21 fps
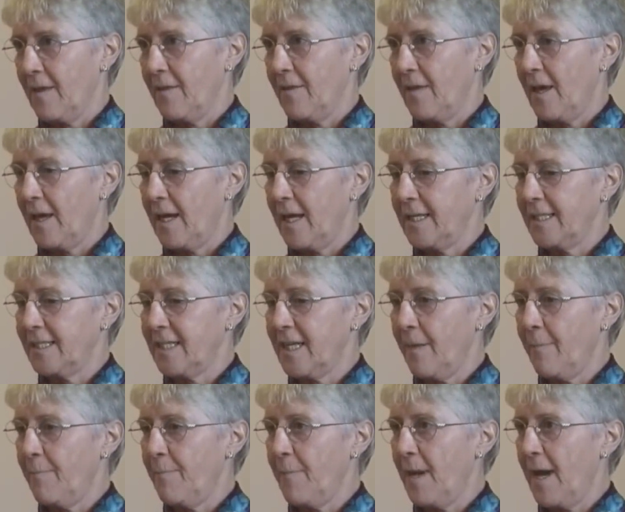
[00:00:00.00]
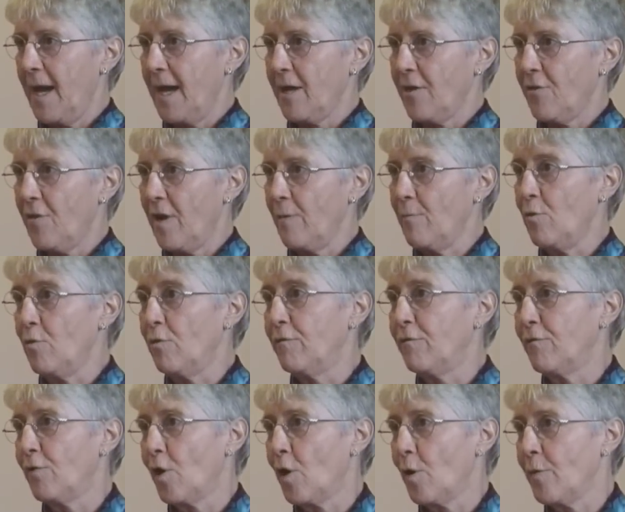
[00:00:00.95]
And I step back or I move
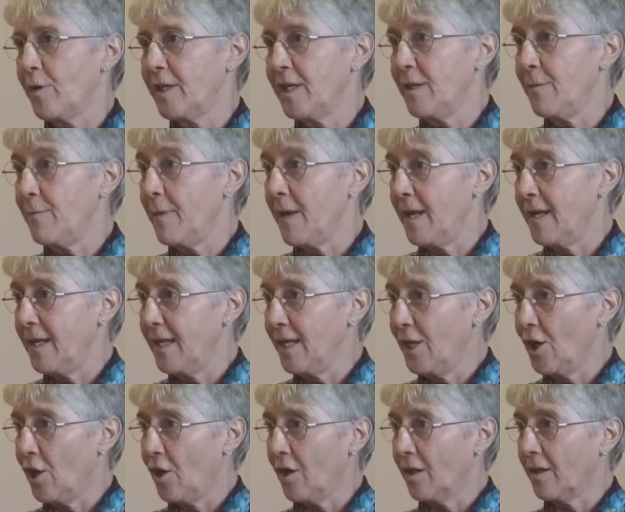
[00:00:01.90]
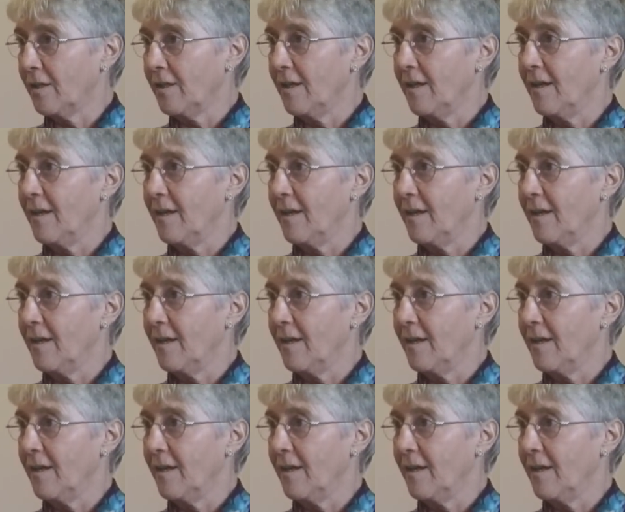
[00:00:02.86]
forward depending on,